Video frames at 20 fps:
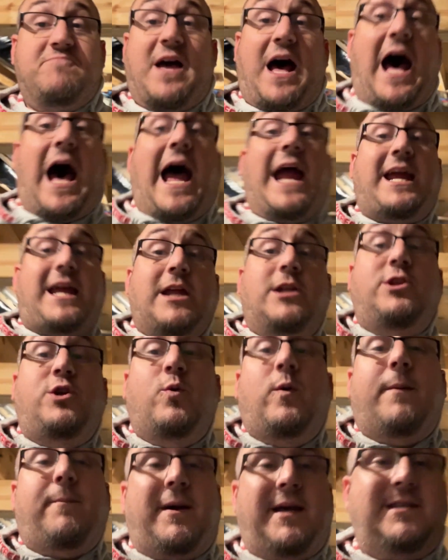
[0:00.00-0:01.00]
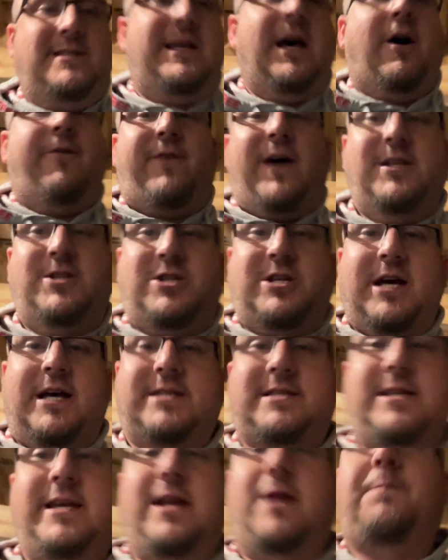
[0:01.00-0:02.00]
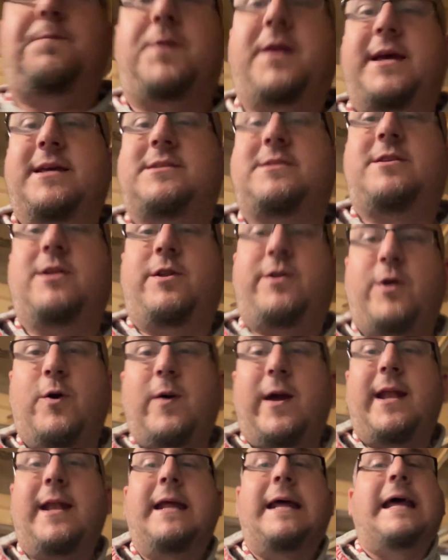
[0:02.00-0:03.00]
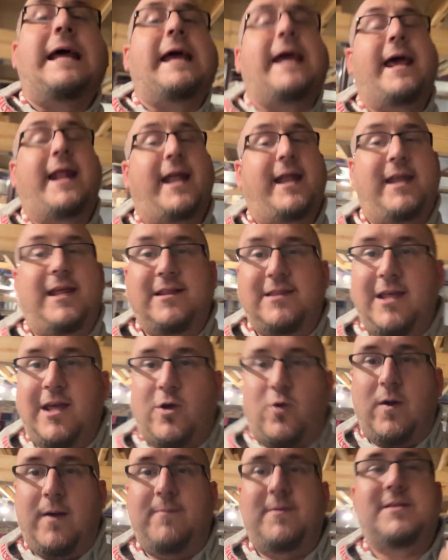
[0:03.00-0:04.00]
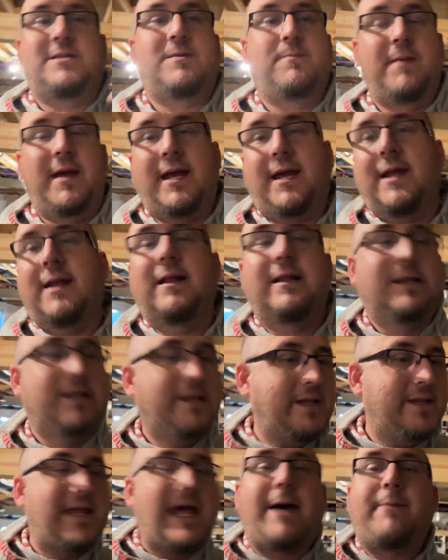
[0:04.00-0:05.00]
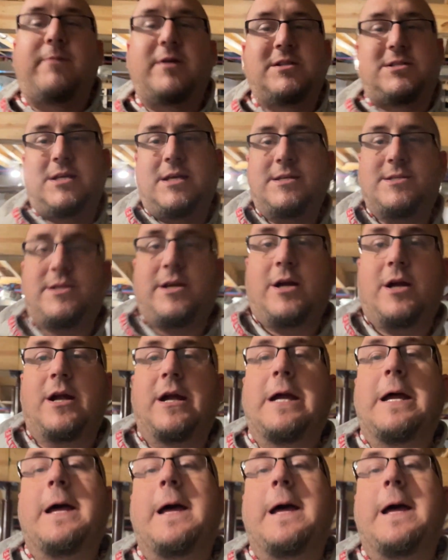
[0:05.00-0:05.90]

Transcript: I can do it myself. I just need a place to do it, and I need the equipment to make it that much easier.